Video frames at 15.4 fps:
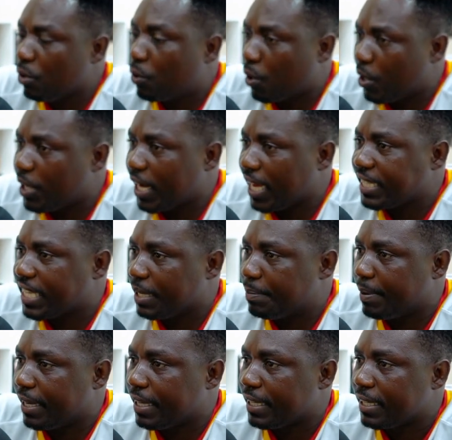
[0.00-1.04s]
Oko United
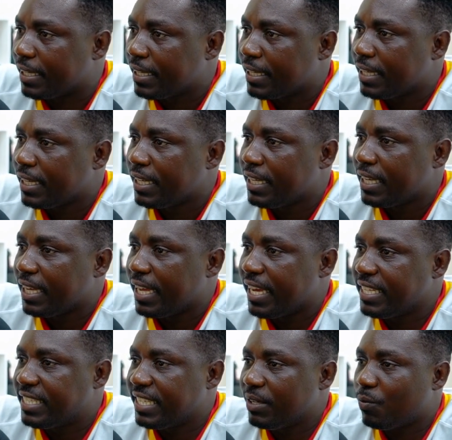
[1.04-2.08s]
pain.
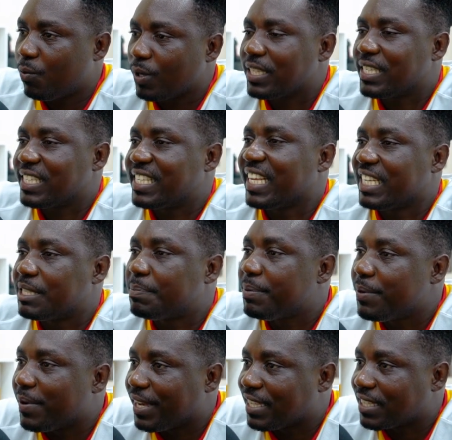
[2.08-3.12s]
Eti, what is his
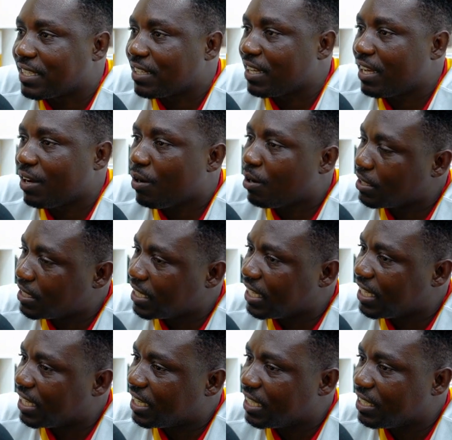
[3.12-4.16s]
experience? Or
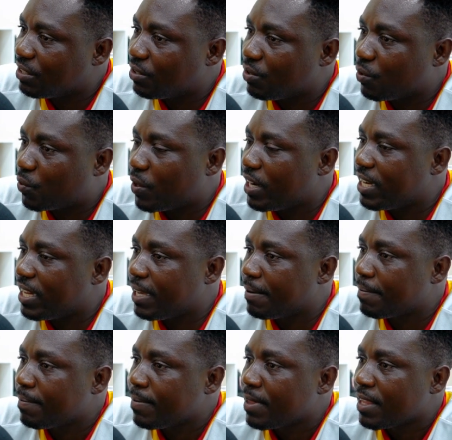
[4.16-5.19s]
say, no
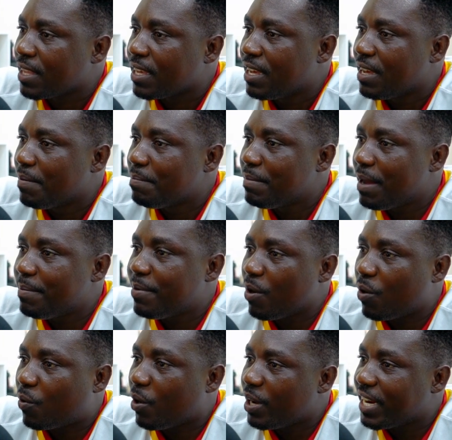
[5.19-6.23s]
kwenye baby
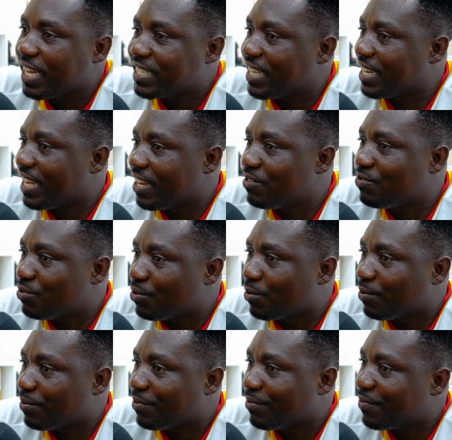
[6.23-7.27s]
Oko United de
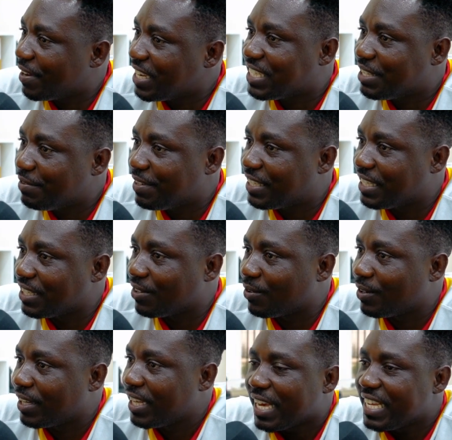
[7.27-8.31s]
Druno, first division,
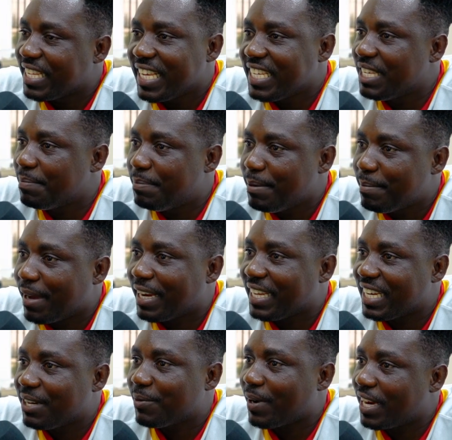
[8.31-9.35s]
no, and ye be man
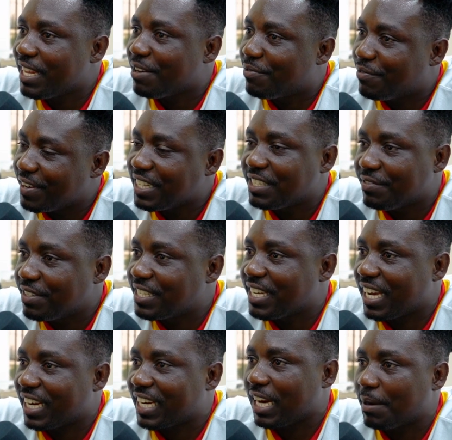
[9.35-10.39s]
ye run a first
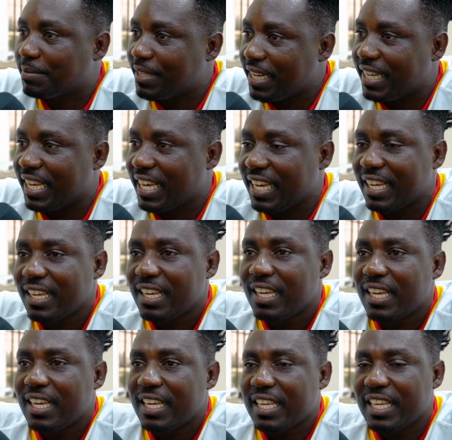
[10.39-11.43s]
divisional club. Said ye,
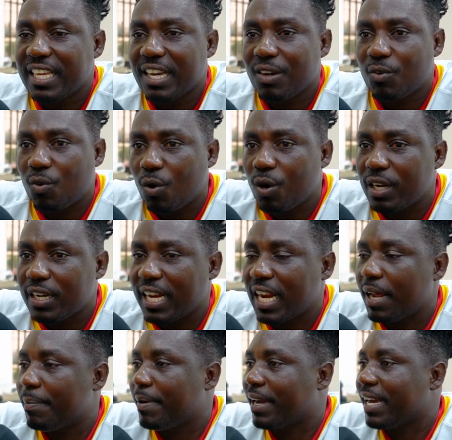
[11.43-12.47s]
ye ko
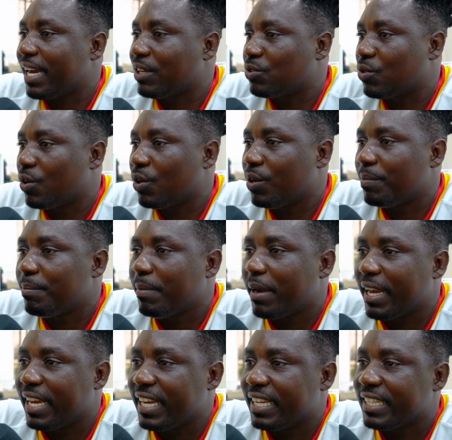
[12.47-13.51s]
Nana Paka so
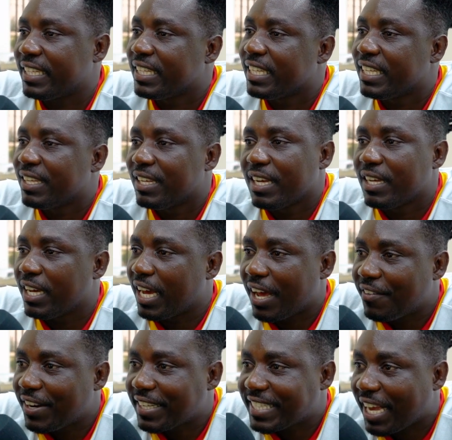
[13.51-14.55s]
my
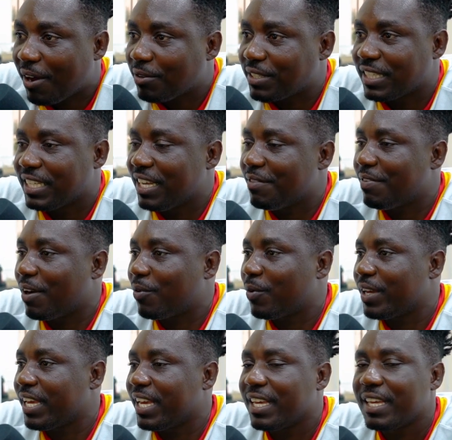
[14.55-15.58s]
100,000 yen fan
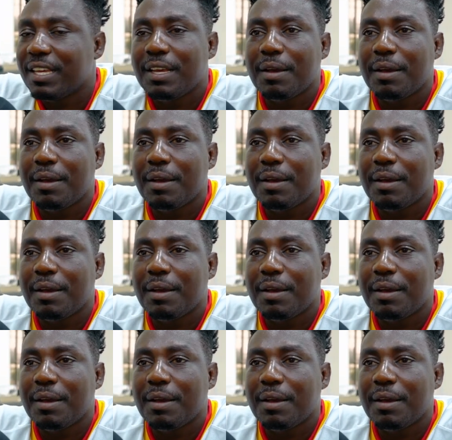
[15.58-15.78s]
koye